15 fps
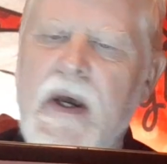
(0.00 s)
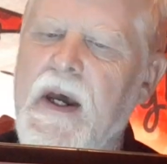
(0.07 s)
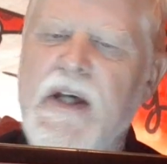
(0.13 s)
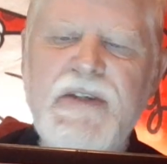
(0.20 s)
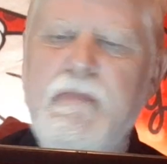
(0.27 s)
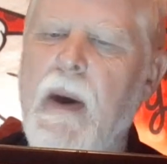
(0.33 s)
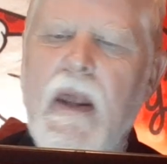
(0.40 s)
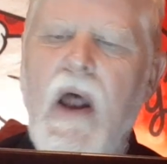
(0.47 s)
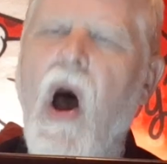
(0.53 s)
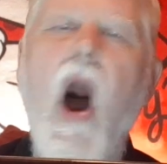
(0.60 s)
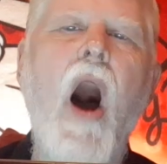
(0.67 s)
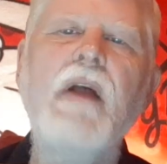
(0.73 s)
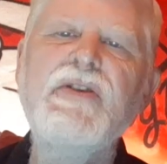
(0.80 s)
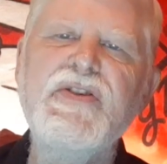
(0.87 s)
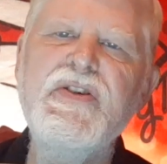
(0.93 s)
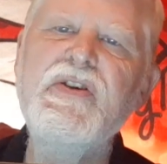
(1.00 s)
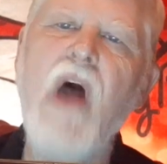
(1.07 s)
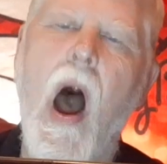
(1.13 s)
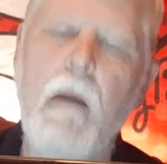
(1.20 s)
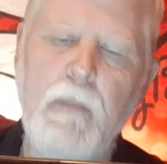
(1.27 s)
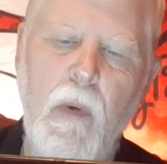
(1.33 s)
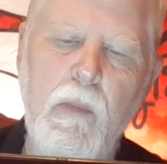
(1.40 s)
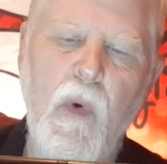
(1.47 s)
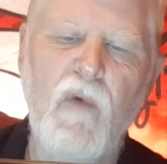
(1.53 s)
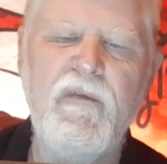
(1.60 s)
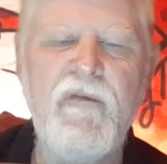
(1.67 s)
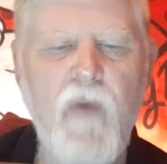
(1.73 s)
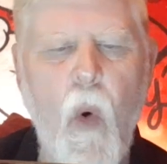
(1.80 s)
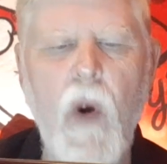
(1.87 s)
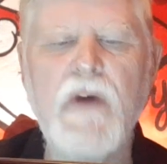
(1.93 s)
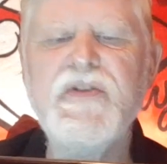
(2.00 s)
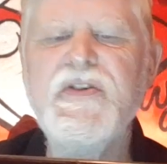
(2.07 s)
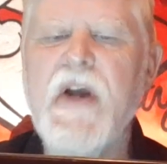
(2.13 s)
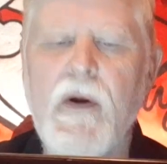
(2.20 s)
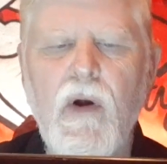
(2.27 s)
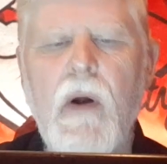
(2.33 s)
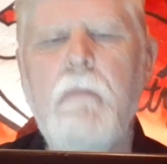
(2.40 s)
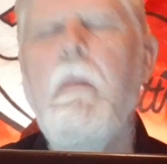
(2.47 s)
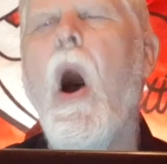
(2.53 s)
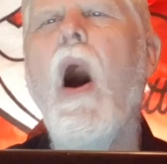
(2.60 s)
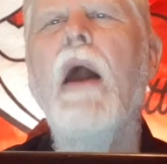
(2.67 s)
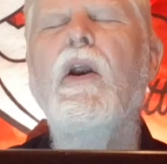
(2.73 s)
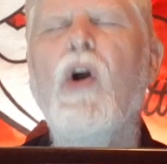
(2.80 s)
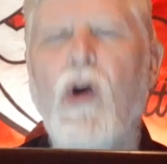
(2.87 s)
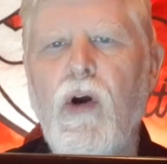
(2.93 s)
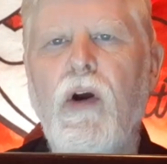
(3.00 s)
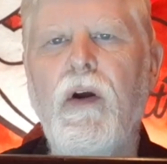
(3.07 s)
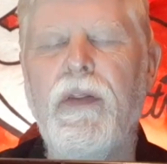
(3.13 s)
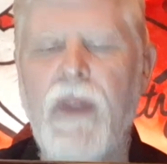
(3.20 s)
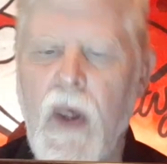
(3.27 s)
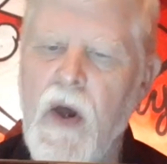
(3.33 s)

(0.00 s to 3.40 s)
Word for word: It's been an unstoppable force here upon earth.